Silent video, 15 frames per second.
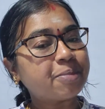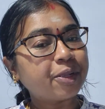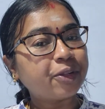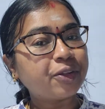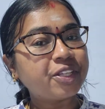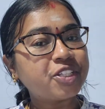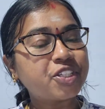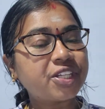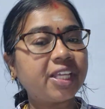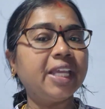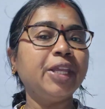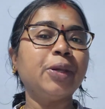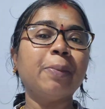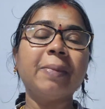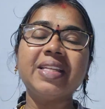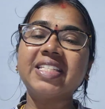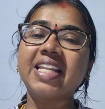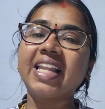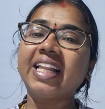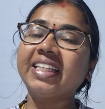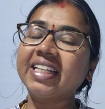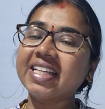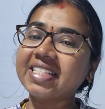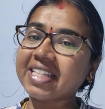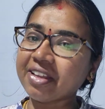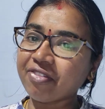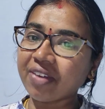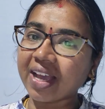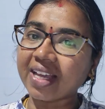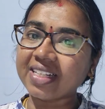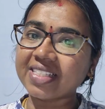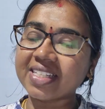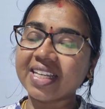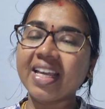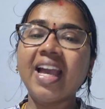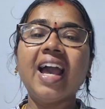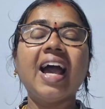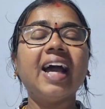Manoranjini, your mental health nursing faculty,